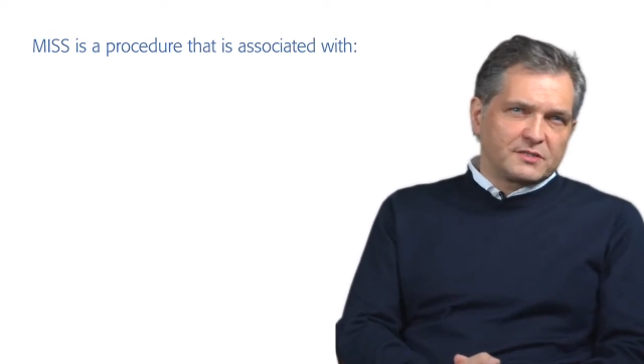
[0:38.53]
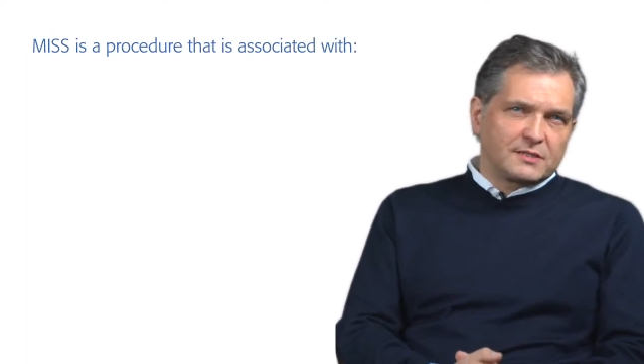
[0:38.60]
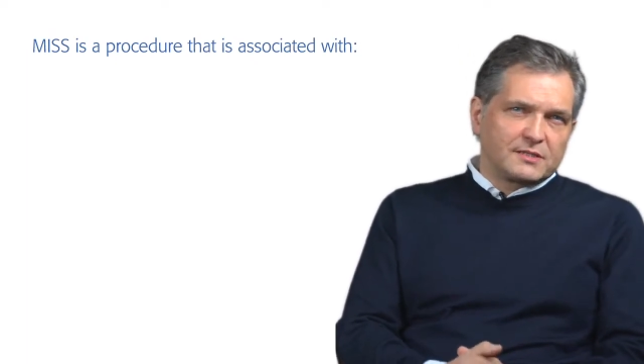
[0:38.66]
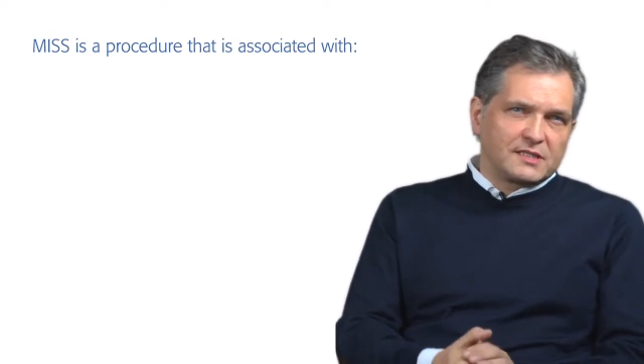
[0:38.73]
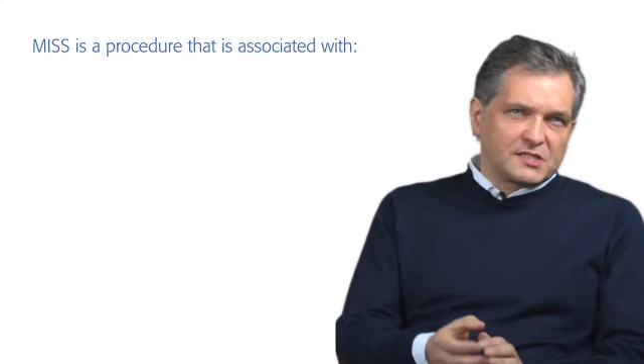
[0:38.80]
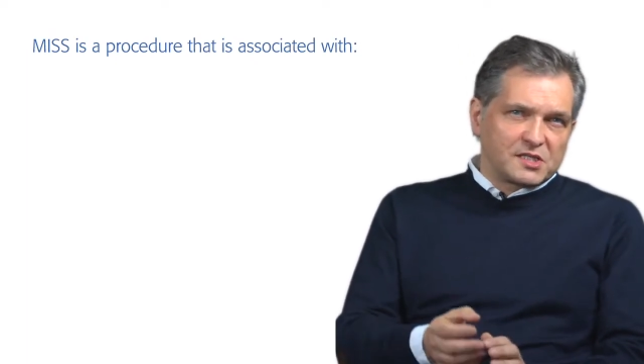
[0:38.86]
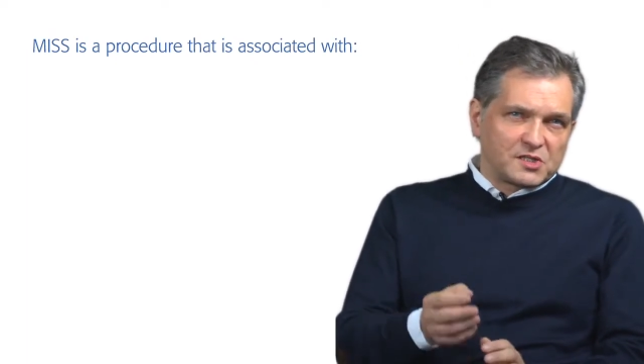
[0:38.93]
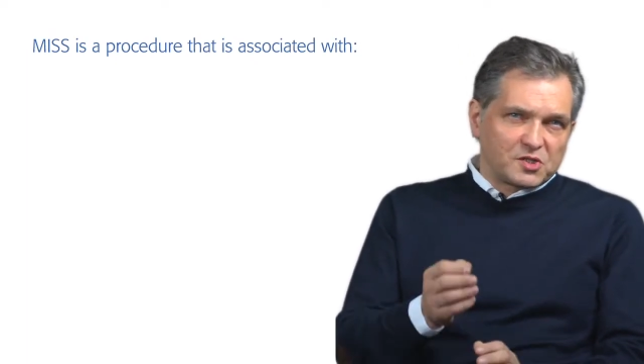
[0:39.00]
that
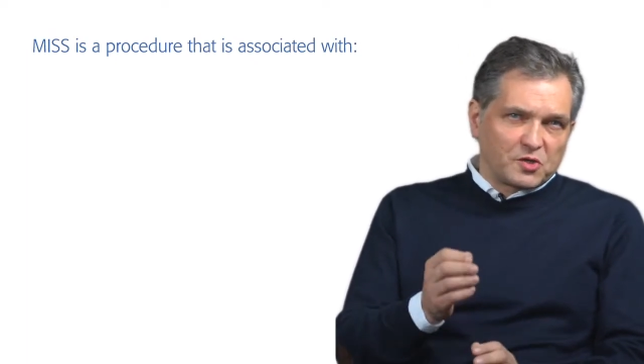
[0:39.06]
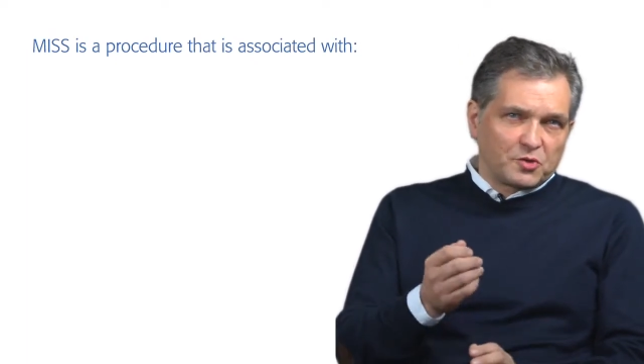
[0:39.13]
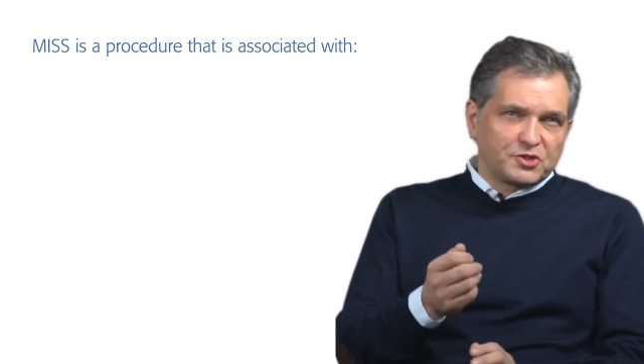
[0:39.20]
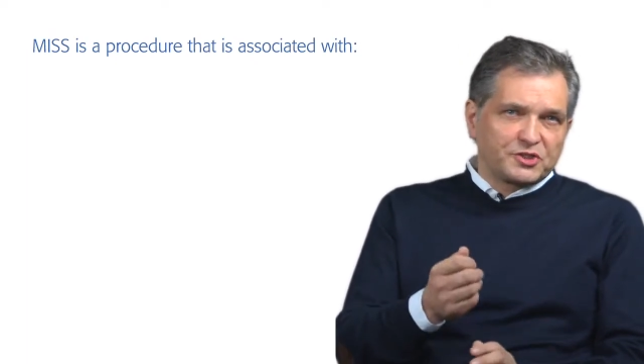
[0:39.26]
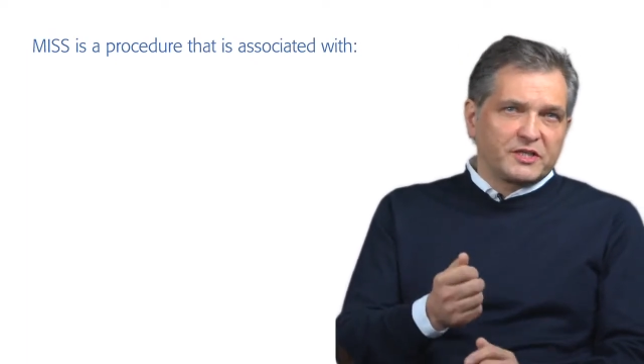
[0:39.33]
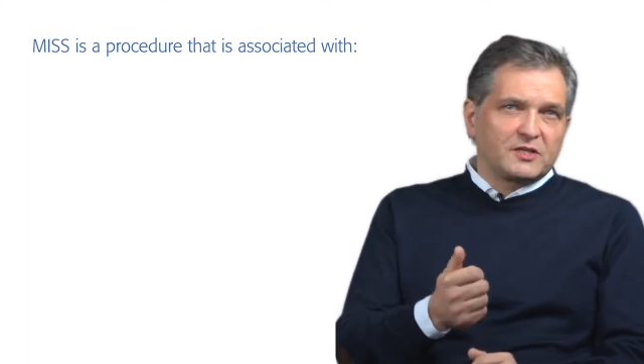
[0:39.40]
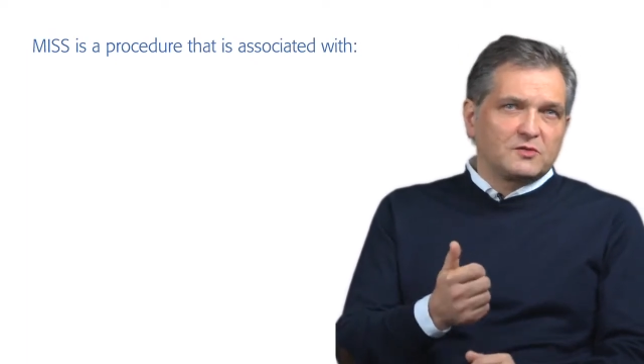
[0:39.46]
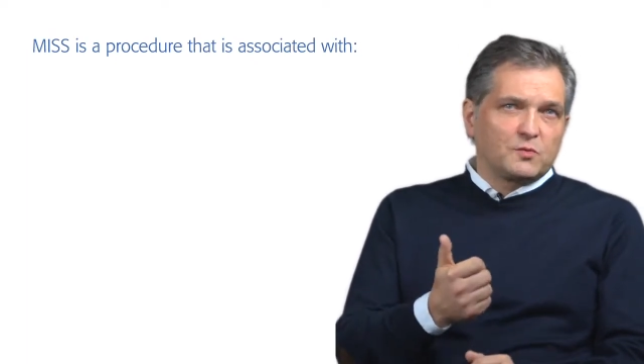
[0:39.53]
is
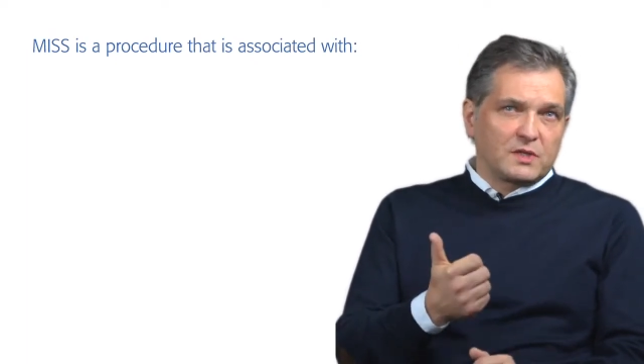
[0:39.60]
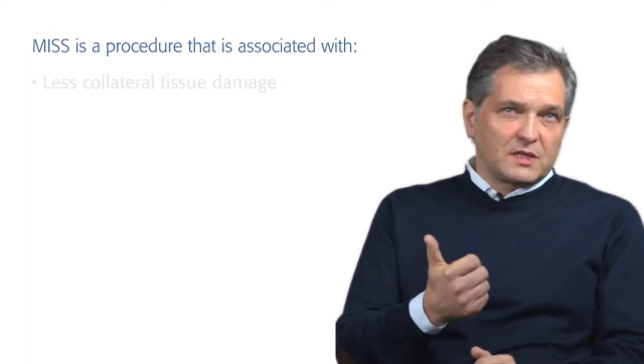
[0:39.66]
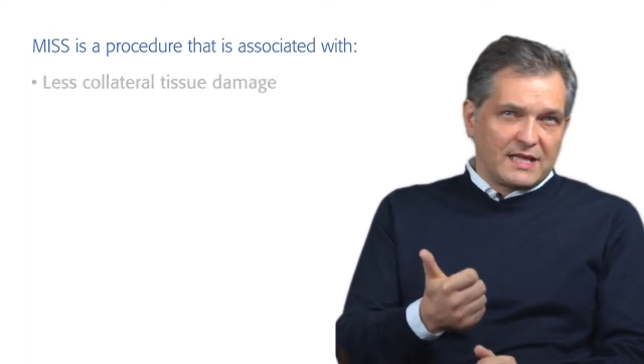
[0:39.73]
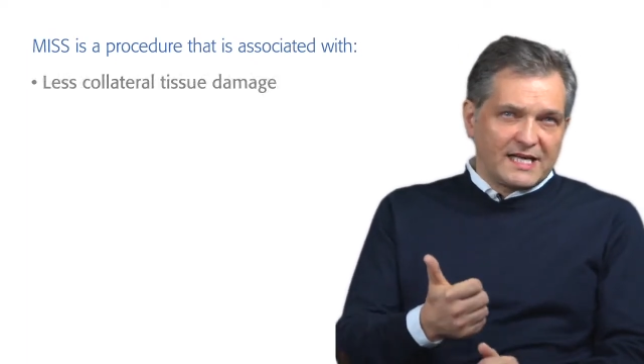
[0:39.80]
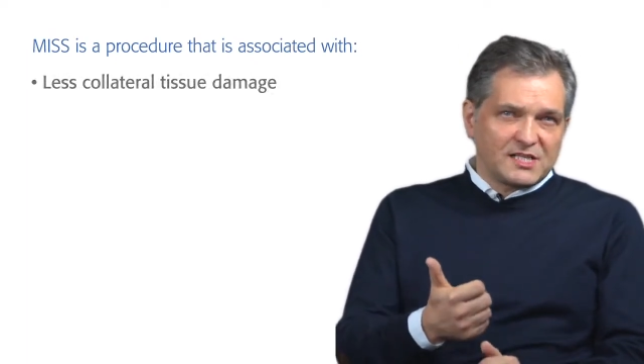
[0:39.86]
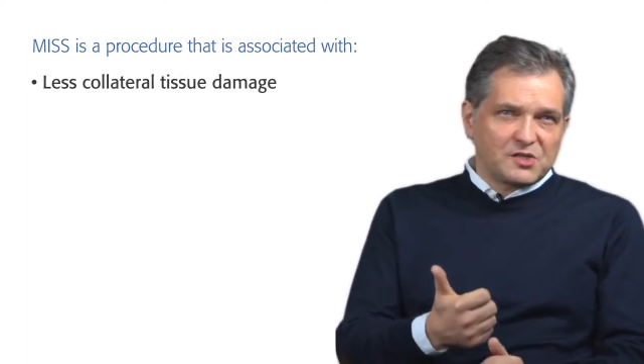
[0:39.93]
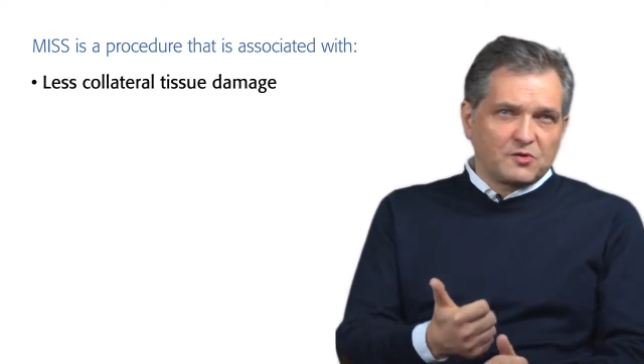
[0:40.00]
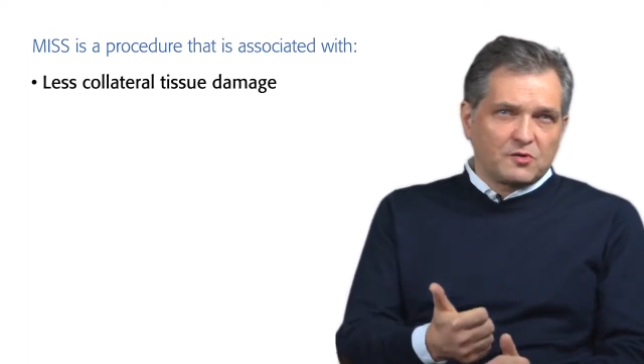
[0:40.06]
associated with
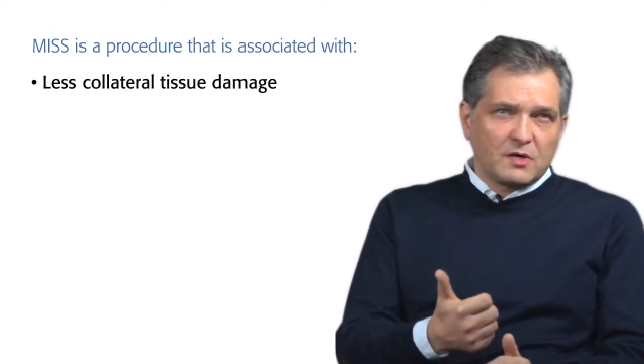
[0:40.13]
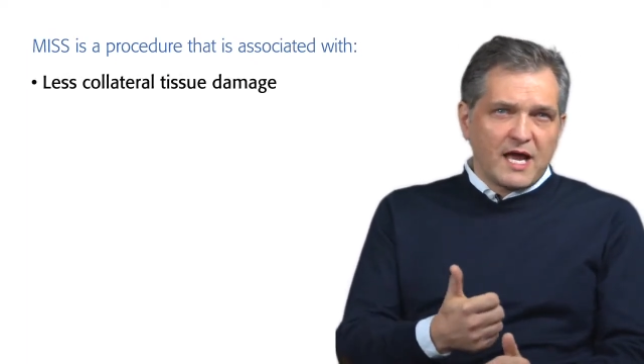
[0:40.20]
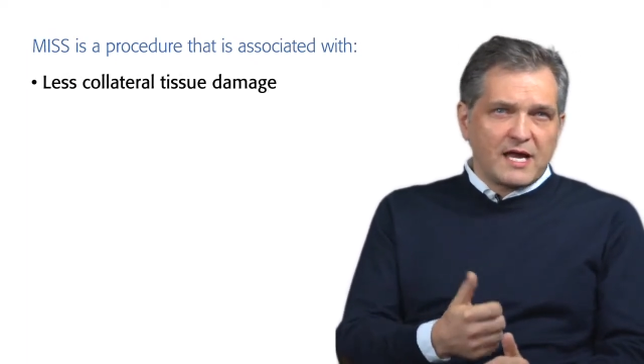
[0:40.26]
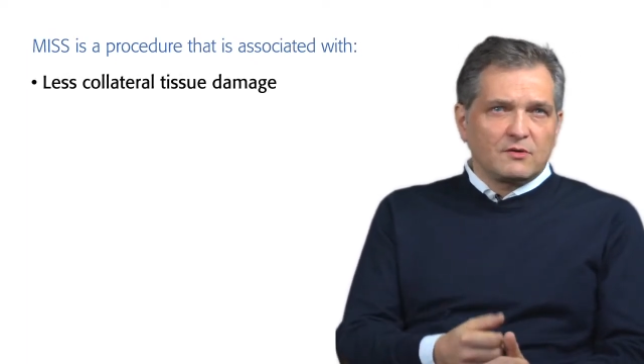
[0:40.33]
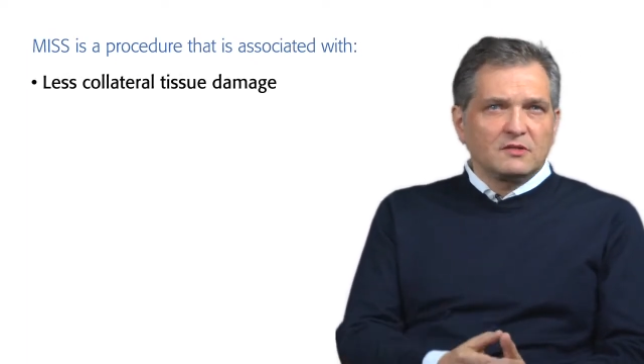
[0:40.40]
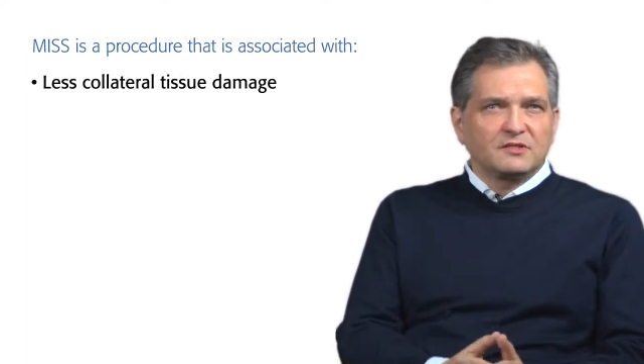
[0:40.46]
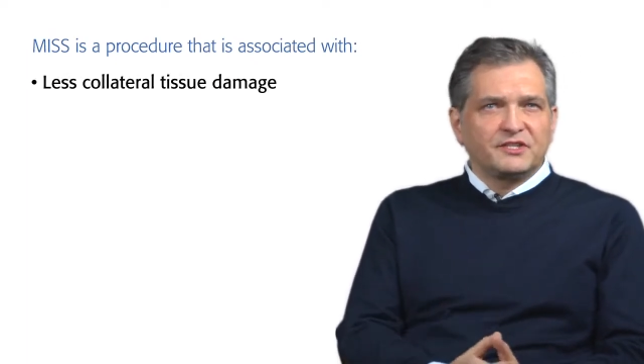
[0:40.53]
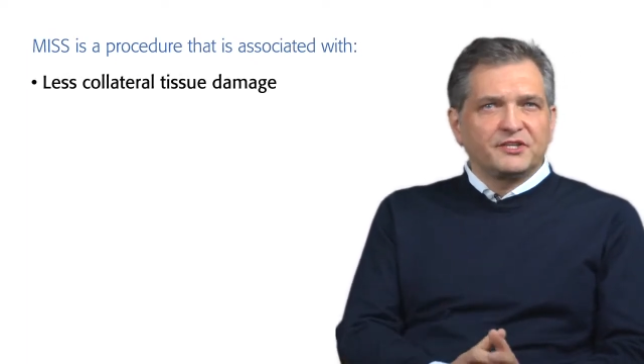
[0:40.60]
less
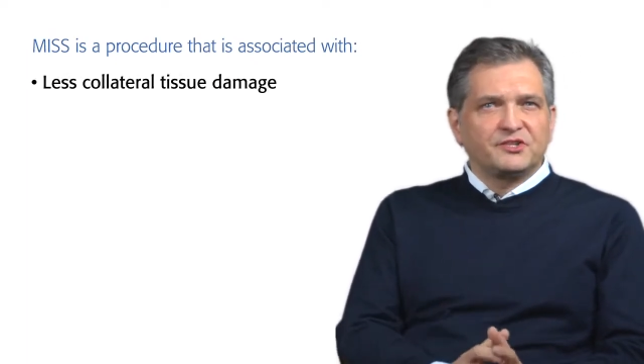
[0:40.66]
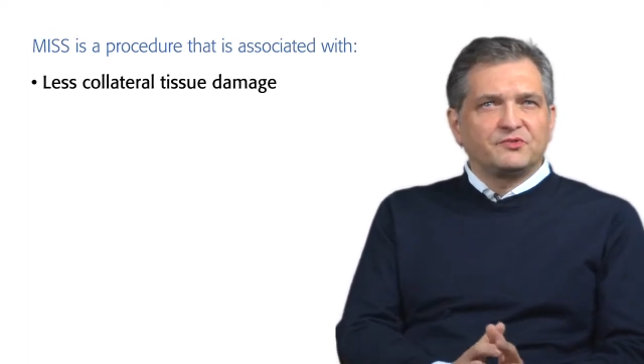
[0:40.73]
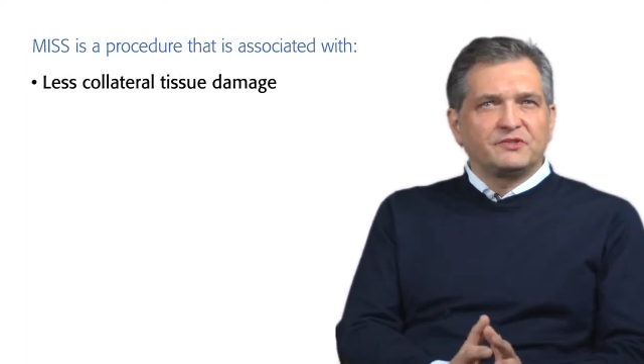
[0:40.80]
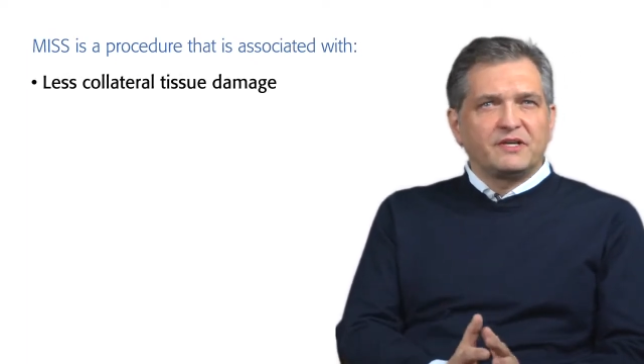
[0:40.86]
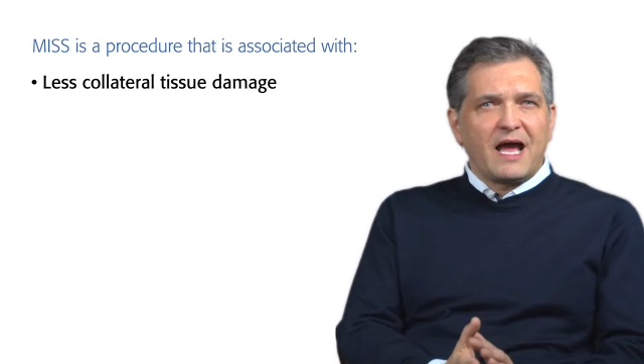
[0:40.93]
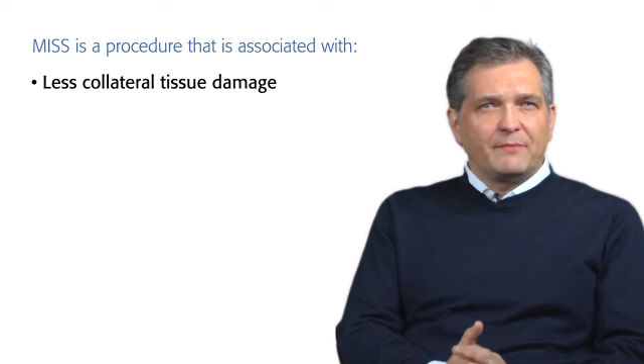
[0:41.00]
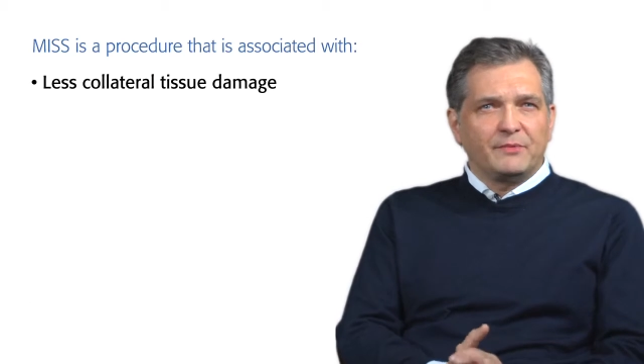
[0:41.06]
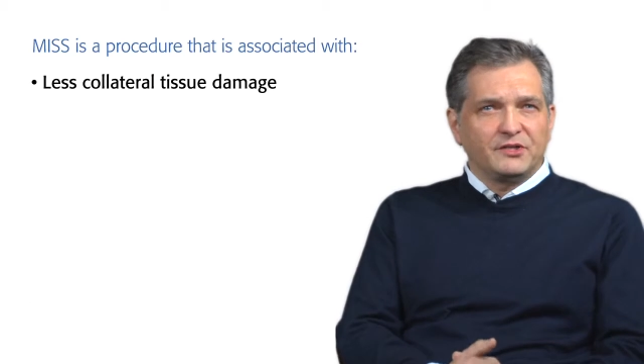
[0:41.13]
collateral tissue
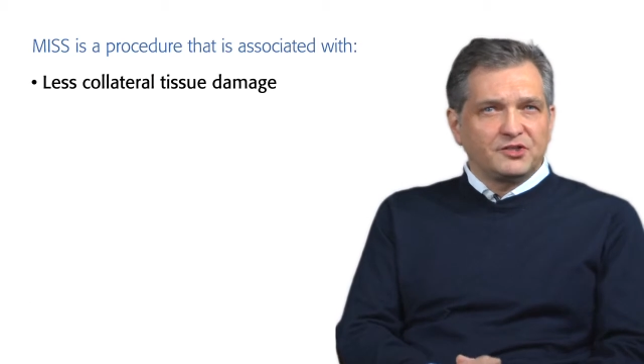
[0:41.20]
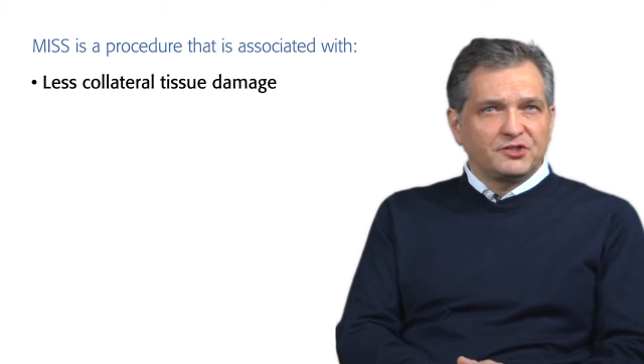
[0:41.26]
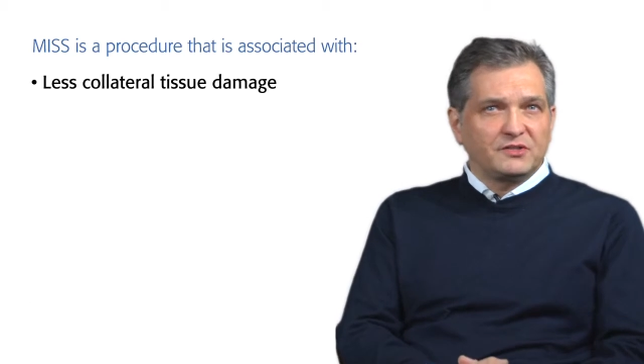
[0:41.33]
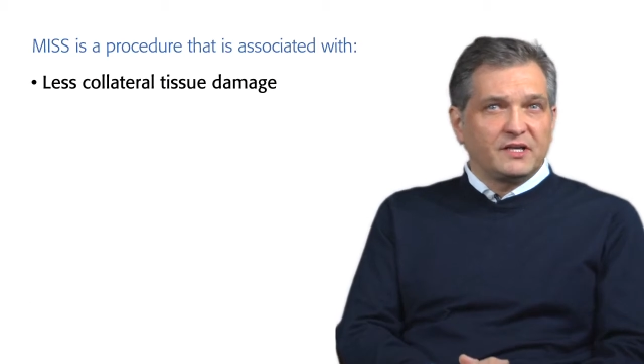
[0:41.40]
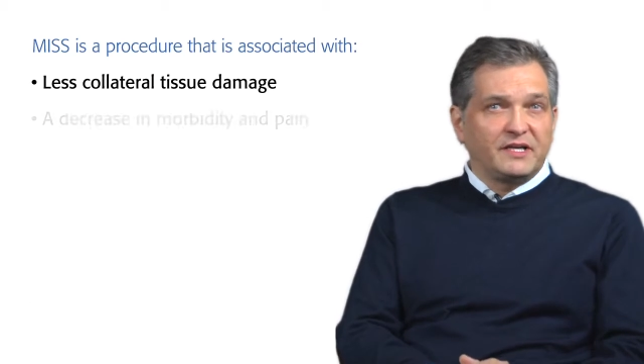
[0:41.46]
damage,